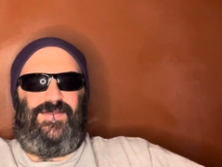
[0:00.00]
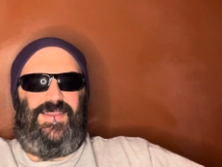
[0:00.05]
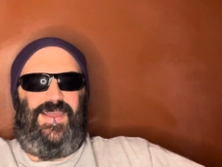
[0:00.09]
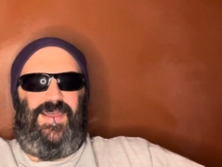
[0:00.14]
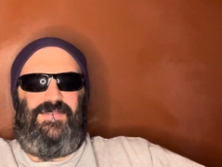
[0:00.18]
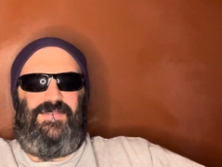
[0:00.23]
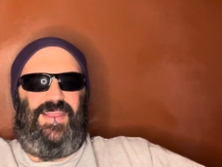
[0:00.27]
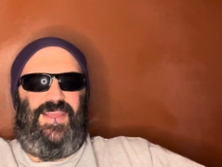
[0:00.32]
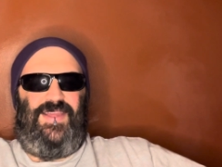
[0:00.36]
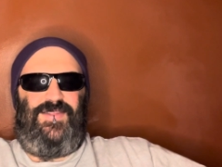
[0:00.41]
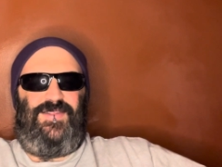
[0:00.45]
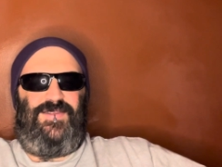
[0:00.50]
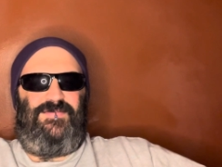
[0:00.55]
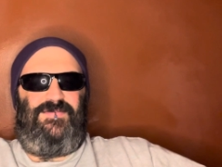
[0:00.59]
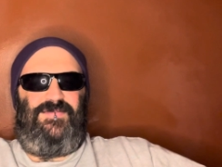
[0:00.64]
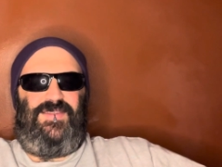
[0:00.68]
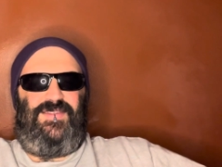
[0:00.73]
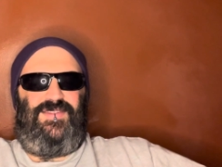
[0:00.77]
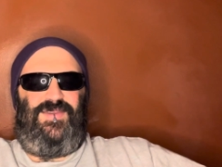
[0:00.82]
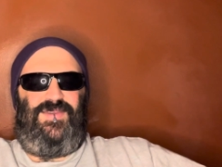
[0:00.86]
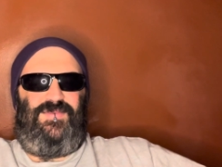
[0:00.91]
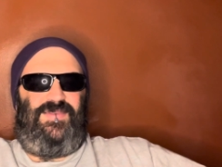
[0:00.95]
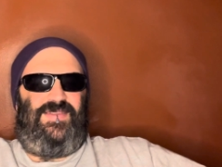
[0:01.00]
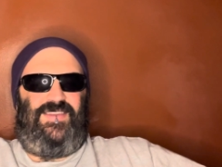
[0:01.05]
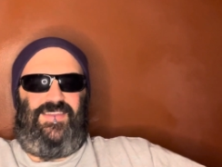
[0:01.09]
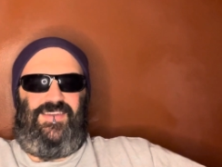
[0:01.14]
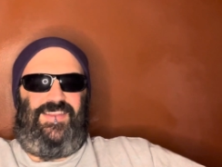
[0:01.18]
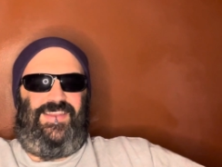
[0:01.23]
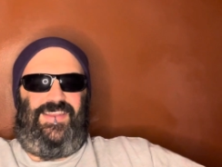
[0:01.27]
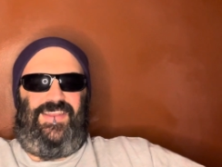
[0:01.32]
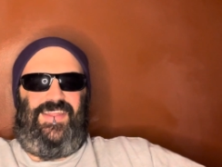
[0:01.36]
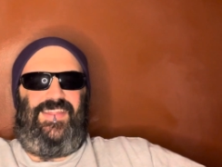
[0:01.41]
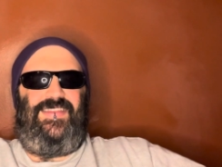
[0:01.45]
nomination, but she was
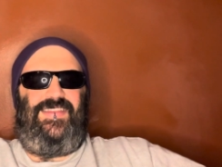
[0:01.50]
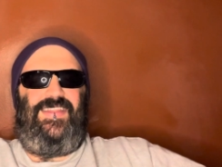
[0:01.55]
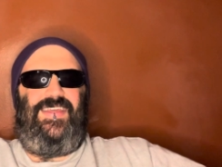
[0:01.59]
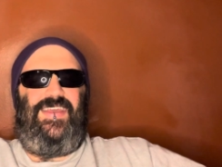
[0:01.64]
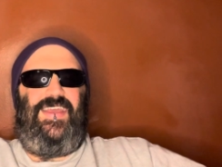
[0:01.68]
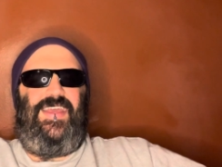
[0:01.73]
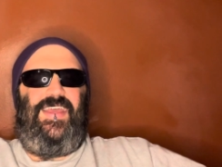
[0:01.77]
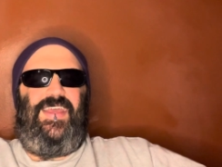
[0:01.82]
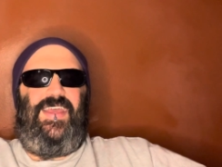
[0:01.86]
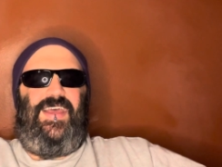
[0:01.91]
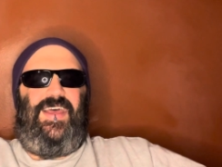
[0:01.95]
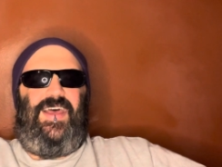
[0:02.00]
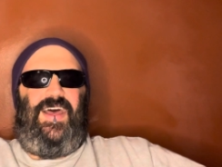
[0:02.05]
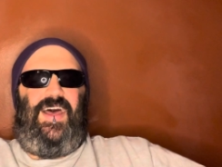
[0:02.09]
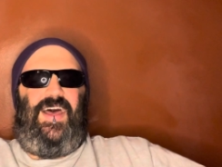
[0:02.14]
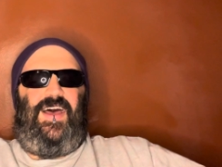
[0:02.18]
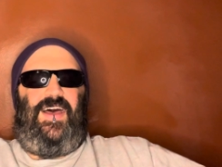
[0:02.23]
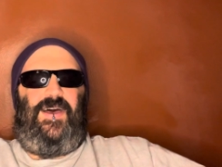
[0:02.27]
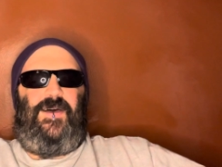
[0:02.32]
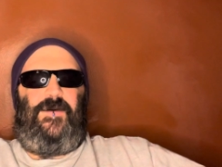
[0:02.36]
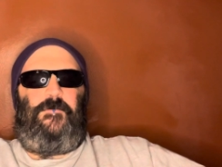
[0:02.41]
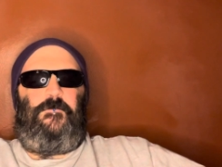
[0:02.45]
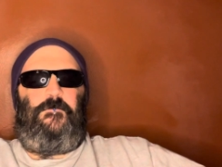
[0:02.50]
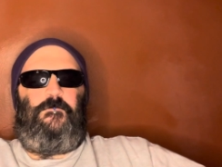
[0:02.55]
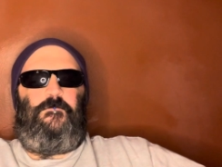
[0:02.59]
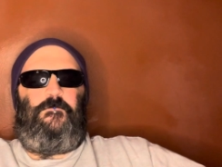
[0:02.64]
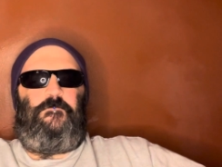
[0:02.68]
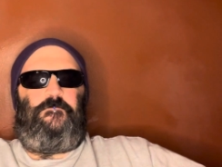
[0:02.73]
good in it. Um,